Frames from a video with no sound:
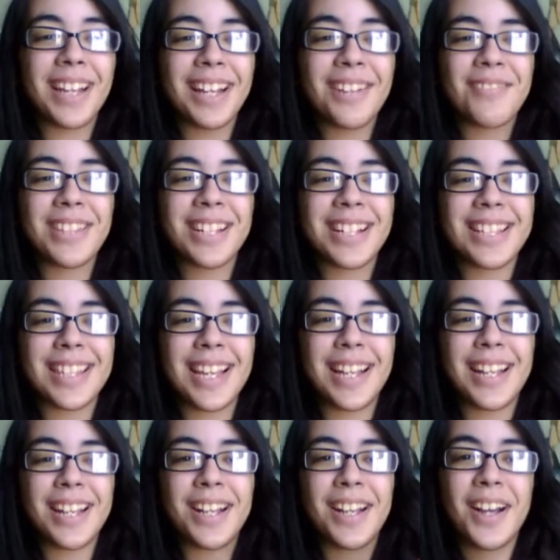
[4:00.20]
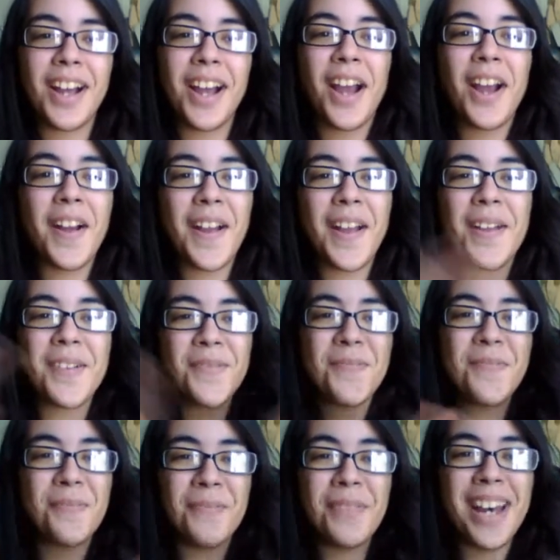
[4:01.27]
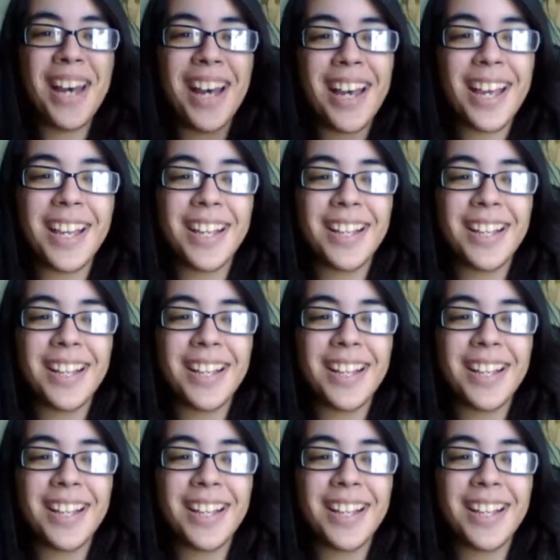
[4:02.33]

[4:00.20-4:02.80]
my god, I'm so excited. Alright, bye.